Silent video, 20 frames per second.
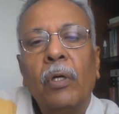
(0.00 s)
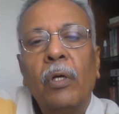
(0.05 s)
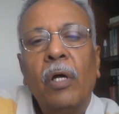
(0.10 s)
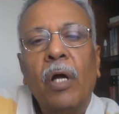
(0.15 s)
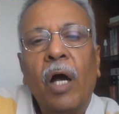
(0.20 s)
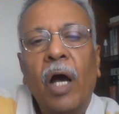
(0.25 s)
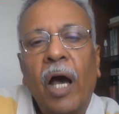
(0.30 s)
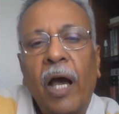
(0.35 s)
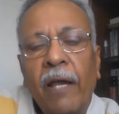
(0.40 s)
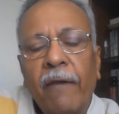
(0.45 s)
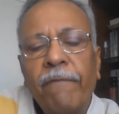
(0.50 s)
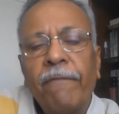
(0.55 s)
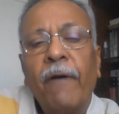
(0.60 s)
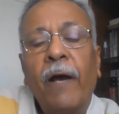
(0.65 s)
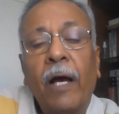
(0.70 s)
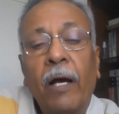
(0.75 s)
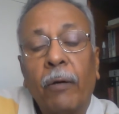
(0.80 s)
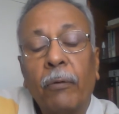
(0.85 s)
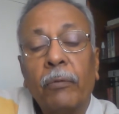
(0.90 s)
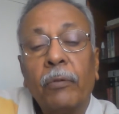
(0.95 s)
I
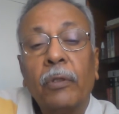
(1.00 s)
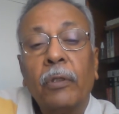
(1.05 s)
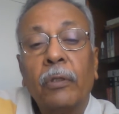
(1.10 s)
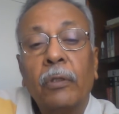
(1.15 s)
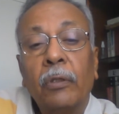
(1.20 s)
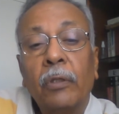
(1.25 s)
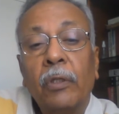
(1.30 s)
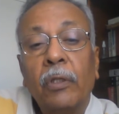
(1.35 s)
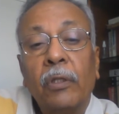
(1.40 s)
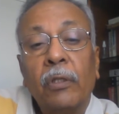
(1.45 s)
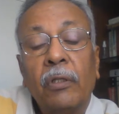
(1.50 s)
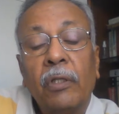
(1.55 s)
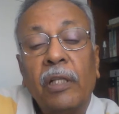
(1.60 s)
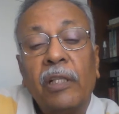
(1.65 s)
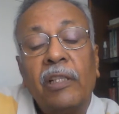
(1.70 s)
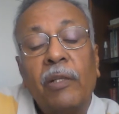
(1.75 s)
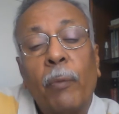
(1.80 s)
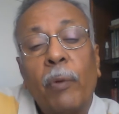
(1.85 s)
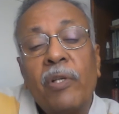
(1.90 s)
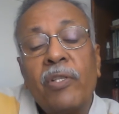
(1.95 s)
found that
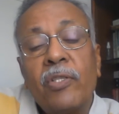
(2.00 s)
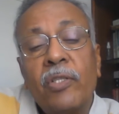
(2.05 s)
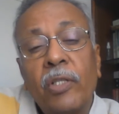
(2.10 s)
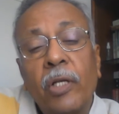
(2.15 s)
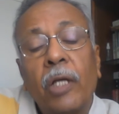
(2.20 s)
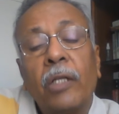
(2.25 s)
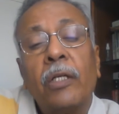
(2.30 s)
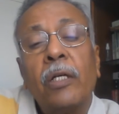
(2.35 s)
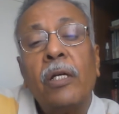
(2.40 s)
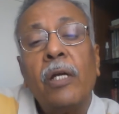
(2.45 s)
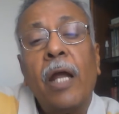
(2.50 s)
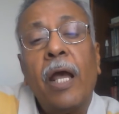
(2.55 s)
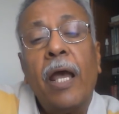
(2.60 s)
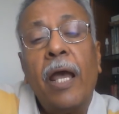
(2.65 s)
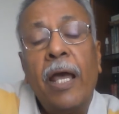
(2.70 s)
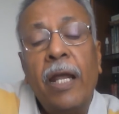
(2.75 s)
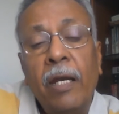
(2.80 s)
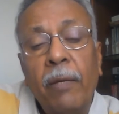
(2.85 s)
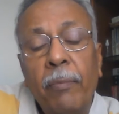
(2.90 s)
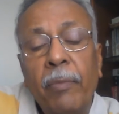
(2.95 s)
there were certain
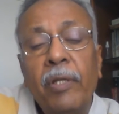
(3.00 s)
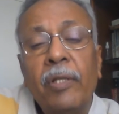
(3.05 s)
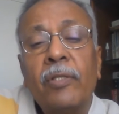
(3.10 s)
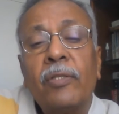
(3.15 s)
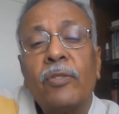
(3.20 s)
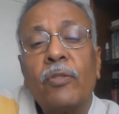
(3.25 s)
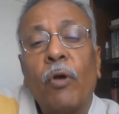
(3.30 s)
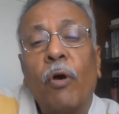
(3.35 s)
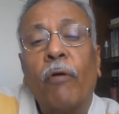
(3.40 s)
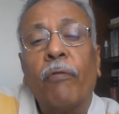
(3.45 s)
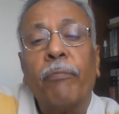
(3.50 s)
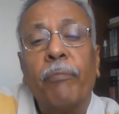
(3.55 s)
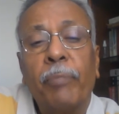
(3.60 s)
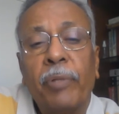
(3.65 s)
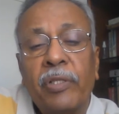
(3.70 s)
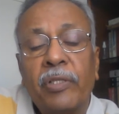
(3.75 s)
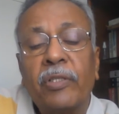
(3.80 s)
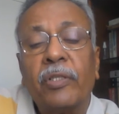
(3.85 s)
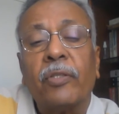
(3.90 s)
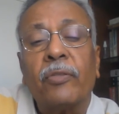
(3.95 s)
elements of
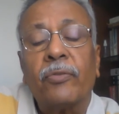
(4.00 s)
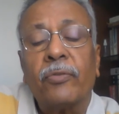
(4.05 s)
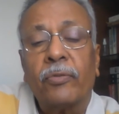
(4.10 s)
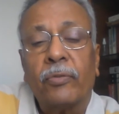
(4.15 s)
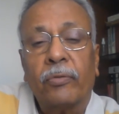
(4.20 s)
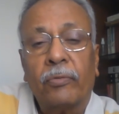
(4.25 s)
business